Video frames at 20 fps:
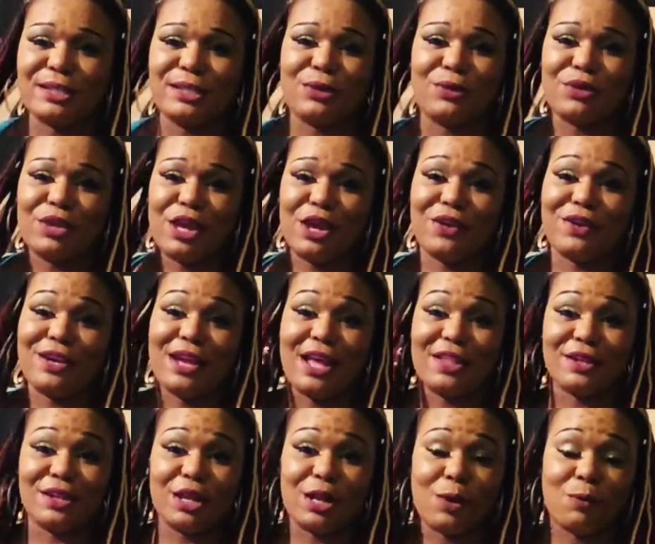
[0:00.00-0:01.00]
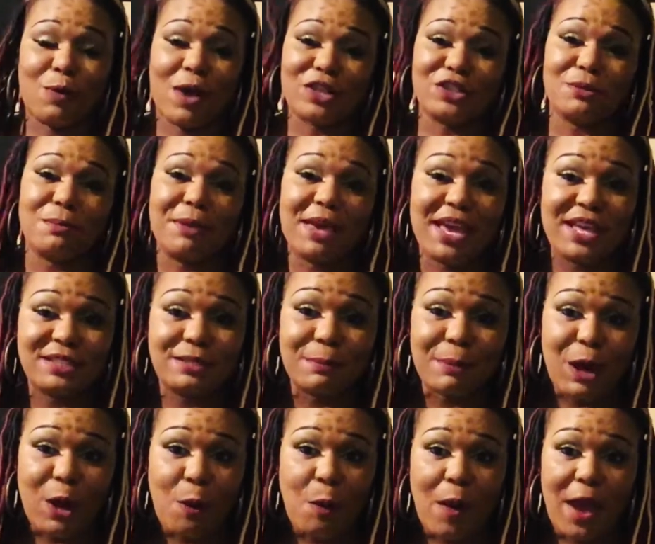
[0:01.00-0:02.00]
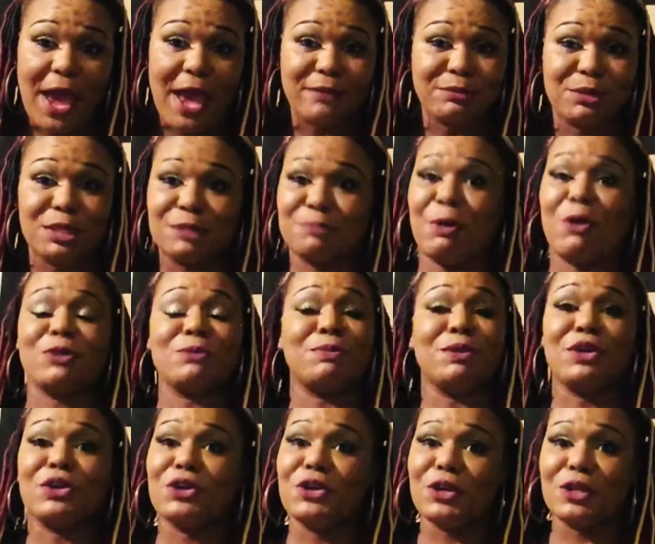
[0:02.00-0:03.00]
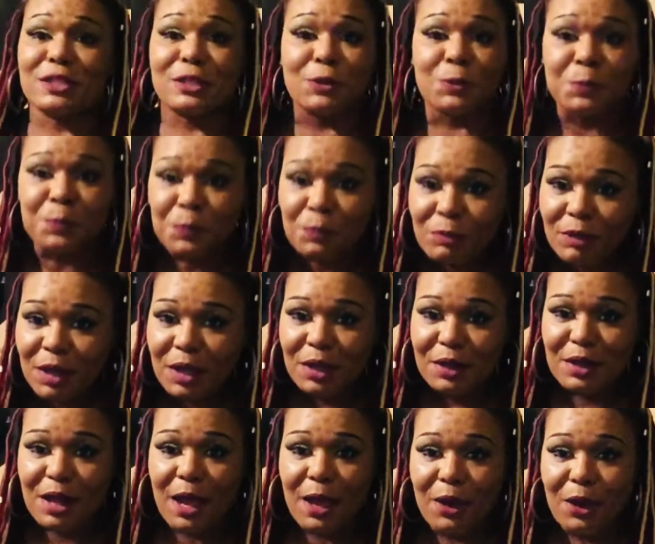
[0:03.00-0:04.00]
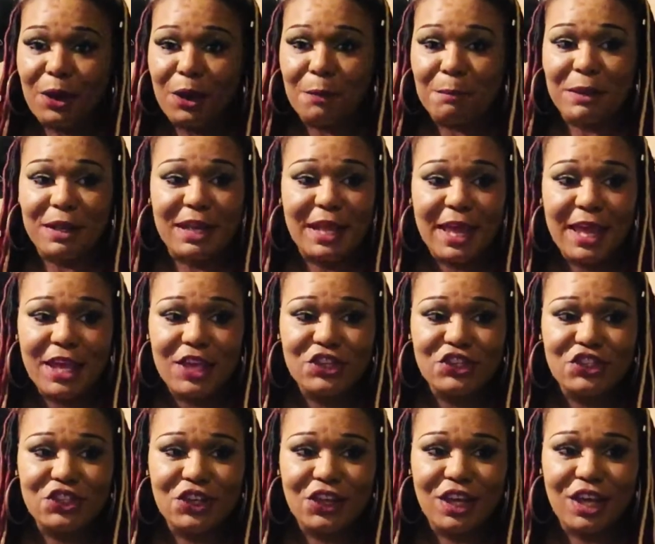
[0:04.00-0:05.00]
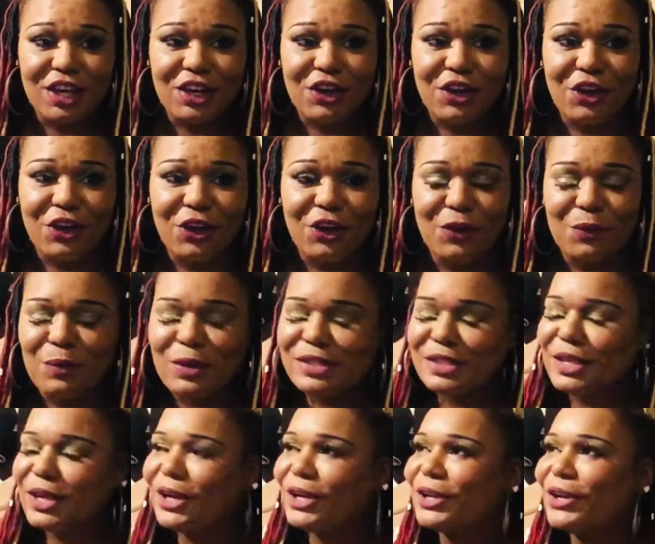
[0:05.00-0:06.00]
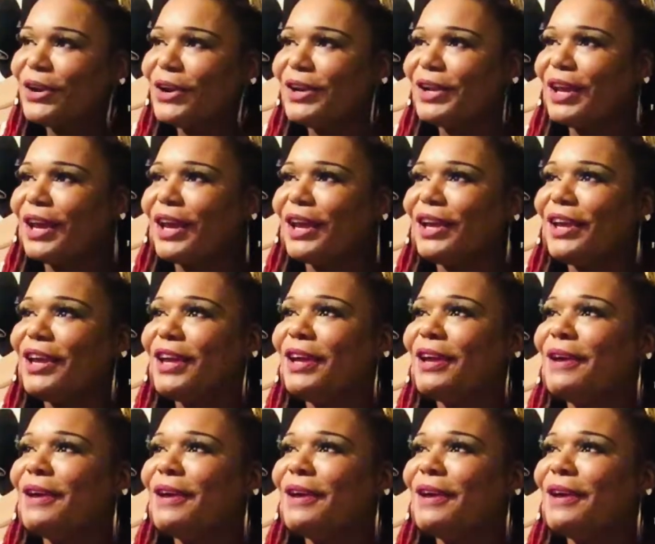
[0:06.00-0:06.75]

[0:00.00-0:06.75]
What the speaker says: So yeah, not that I'm watching Basketball Wives. This supposed to be good too. Now Malaysia and what's the other girl's name?